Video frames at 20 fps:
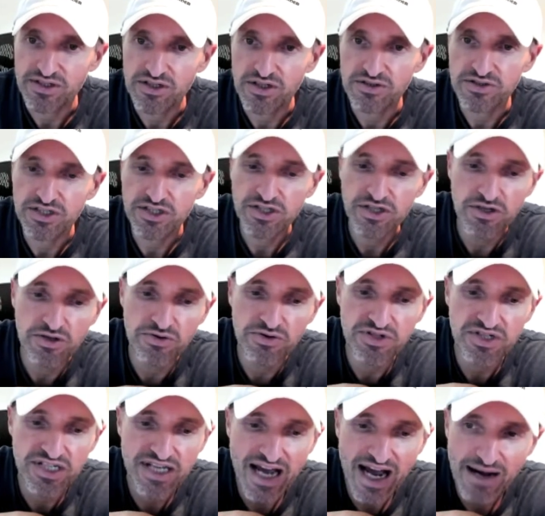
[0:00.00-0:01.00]
You know, the
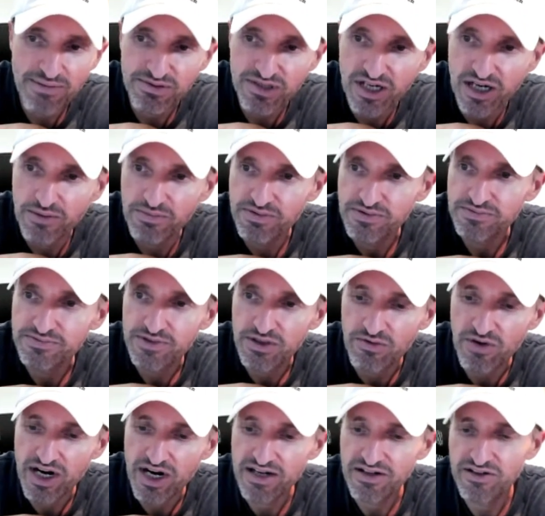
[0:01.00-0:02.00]
Qs gapped up,
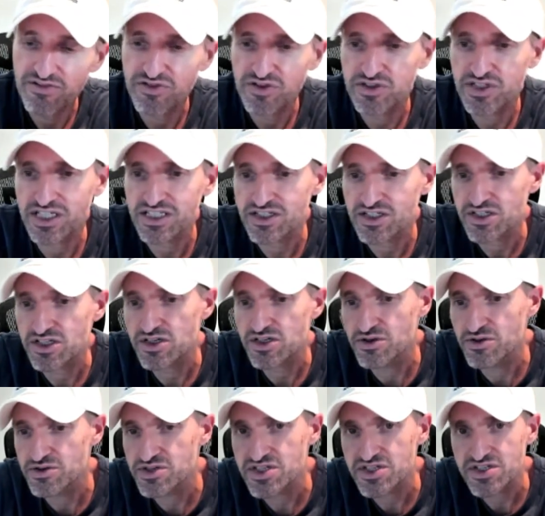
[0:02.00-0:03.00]
right? If you look at the
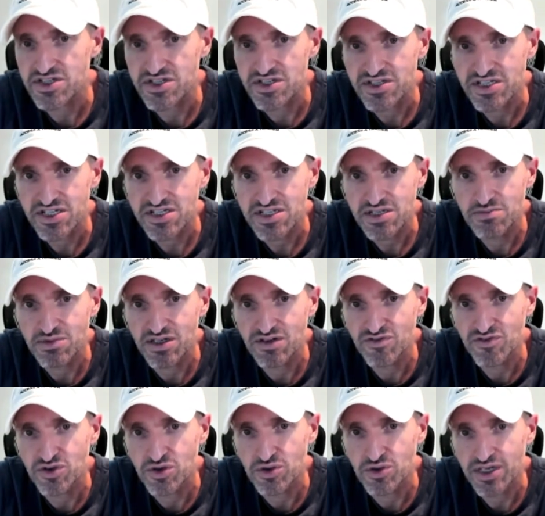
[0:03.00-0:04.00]
Qs, this is a 60
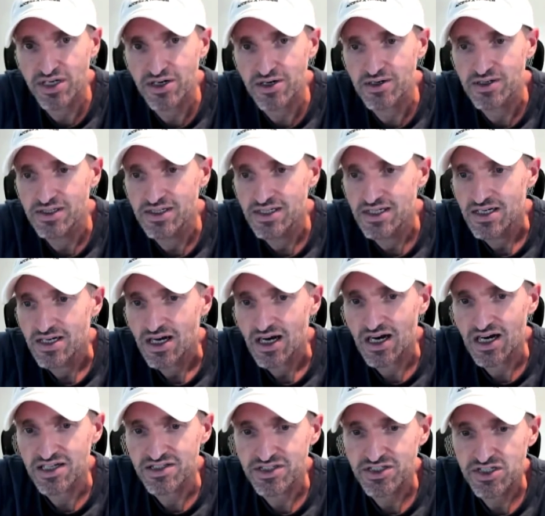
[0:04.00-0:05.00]
minute view here.
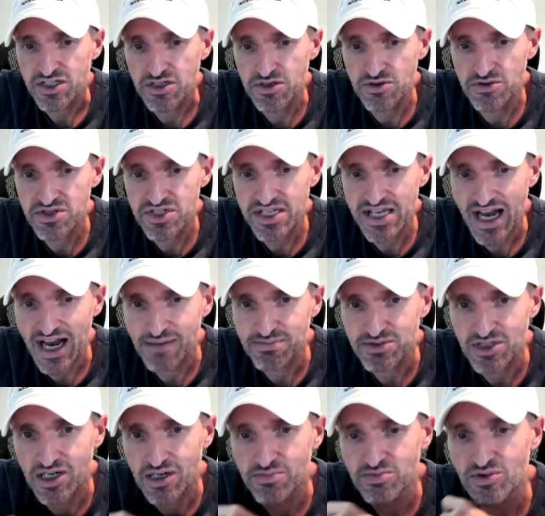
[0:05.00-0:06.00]
Uh, the Qs
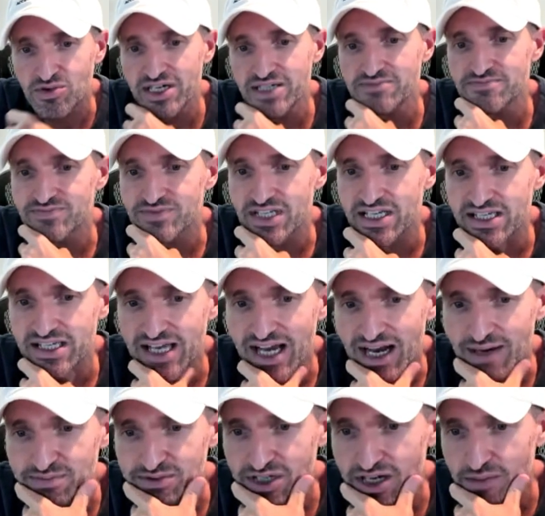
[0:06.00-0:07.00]
gapped up, right? They
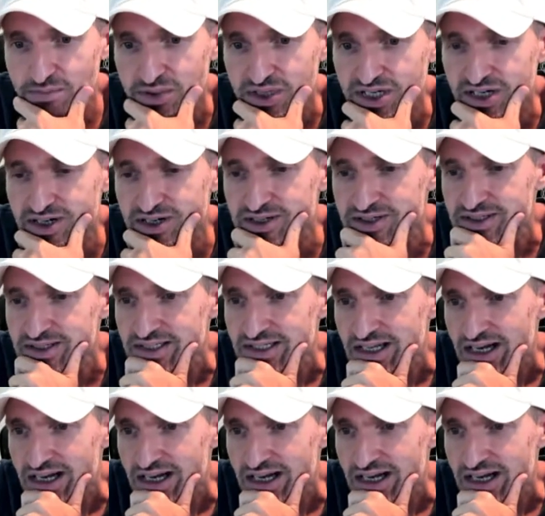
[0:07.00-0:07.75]
gapped up here.